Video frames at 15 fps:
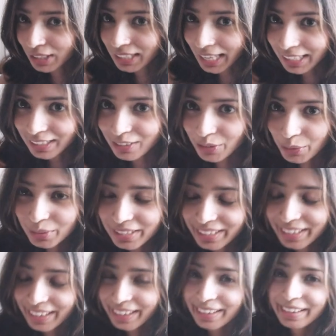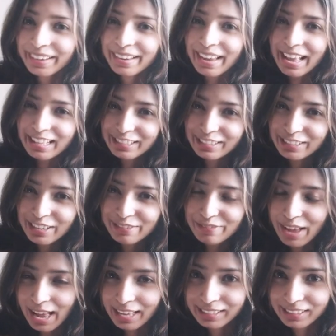lighter note, LCF
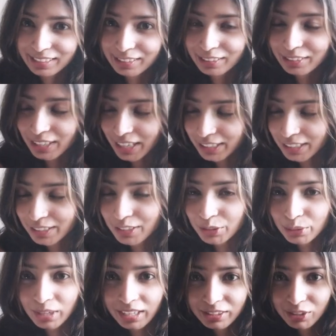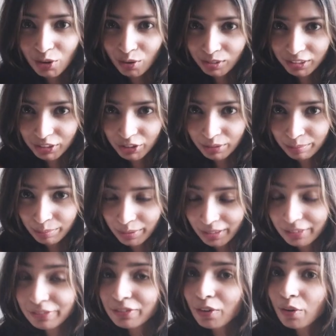has the Tara Nirula Scholarship
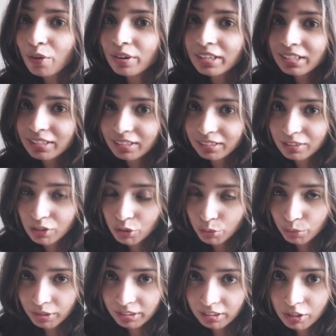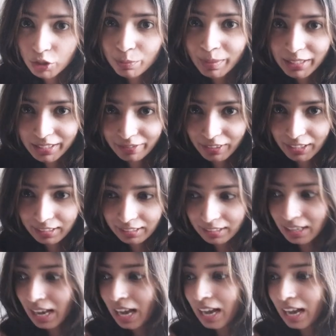for Indian students specifically.